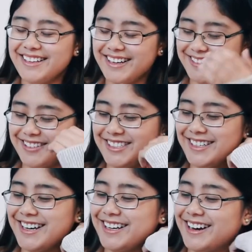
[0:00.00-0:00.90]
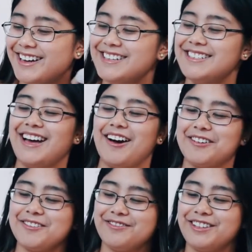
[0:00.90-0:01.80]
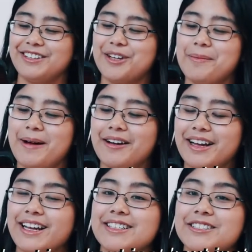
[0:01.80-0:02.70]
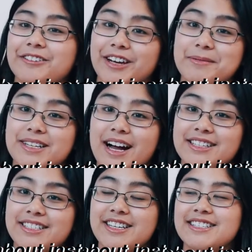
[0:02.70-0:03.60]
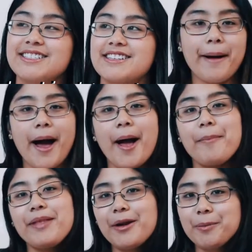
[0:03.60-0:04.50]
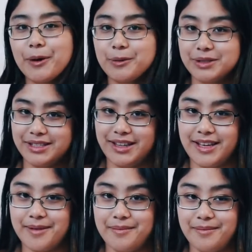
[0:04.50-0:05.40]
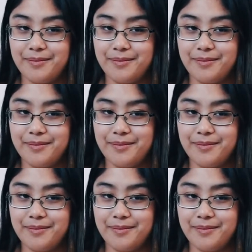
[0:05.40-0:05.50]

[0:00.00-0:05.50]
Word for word: next question I got is, how do you feel about Instagram challenges? I'm not opposed to them.